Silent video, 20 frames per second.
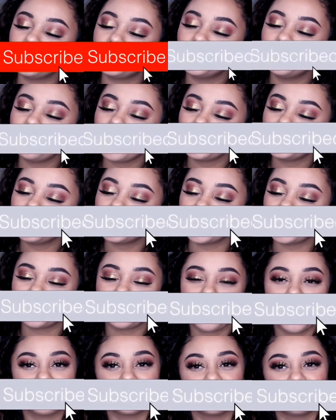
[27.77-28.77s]
to my
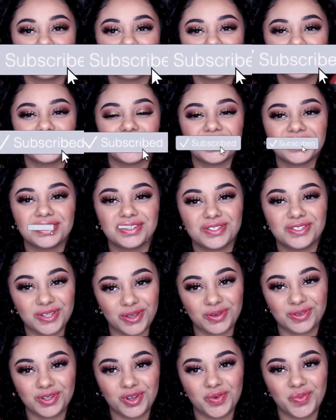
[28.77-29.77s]
channel. I would appreciate it
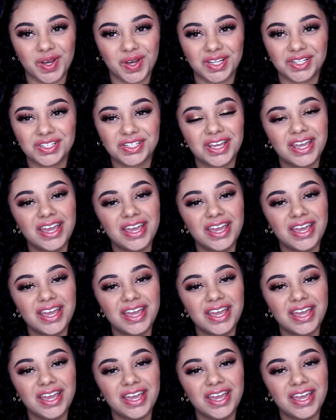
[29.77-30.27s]
so much.